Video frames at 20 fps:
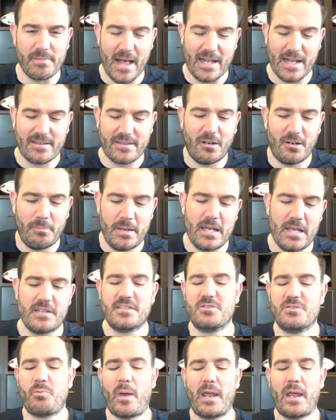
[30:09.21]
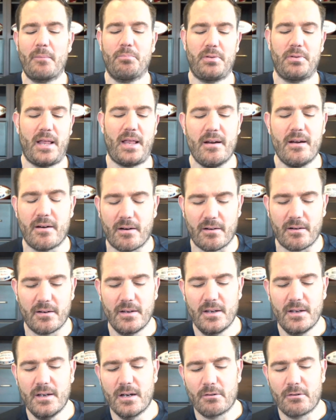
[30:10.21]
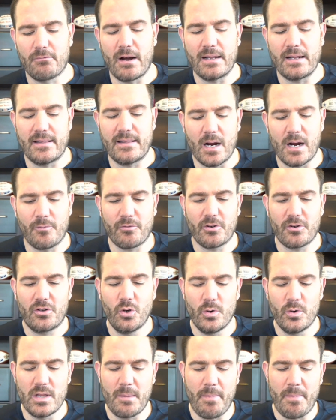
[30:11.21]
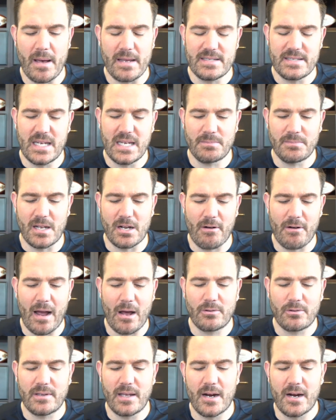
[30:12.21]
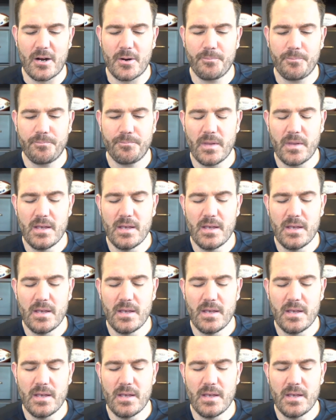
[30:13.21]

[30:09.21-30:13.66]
That could be a swing player right there for two of the best teams that are out there.